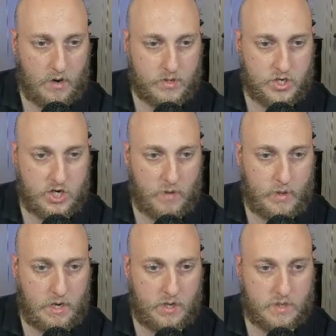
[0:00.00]
It's a
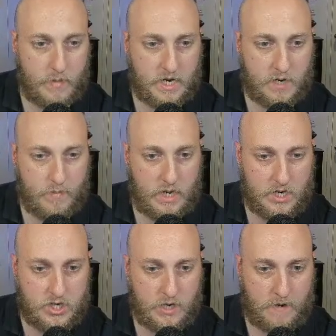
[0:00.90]
JPEG. Let's make it a
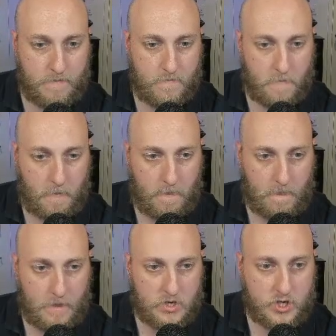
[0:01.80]
PNG.
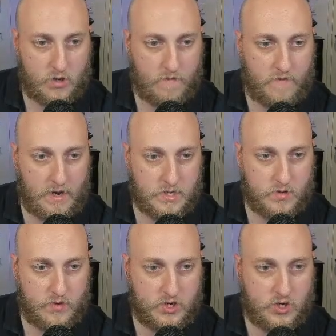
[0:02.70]
This should go faster.
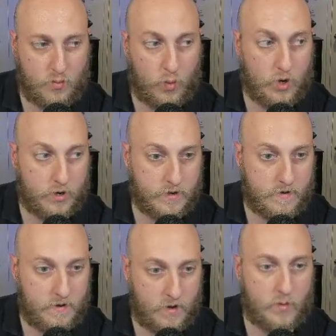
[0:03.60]
This should work.
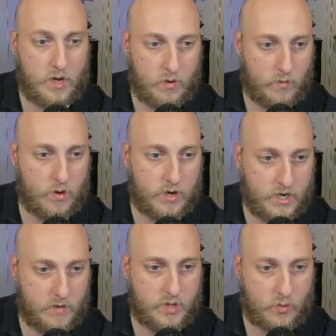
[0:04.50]
There we go. It worked, and
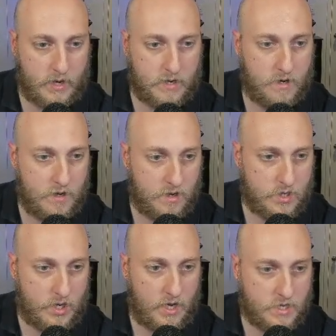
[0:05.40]
it was quick. So
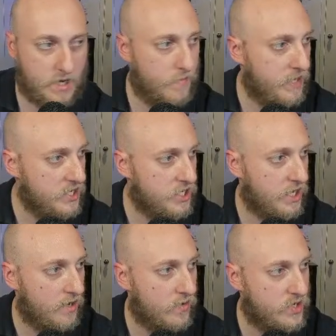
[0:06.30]
yeah, it's got a PNG
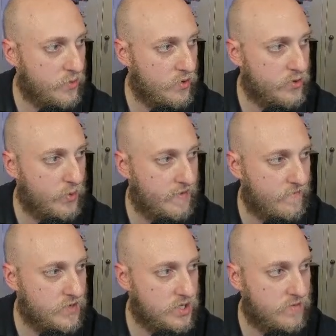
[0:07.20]
here. It's
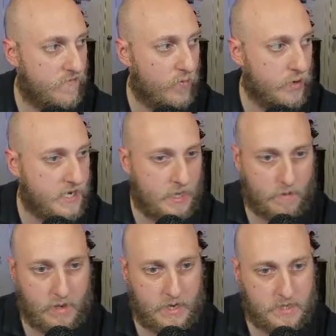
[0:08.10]
224
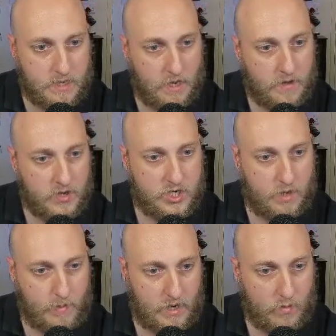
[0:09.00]
kilobytes. The
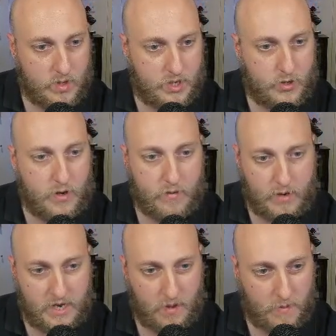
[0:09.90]
JPEG was 33
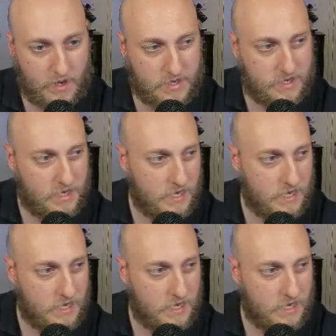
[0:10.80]
kilobytes.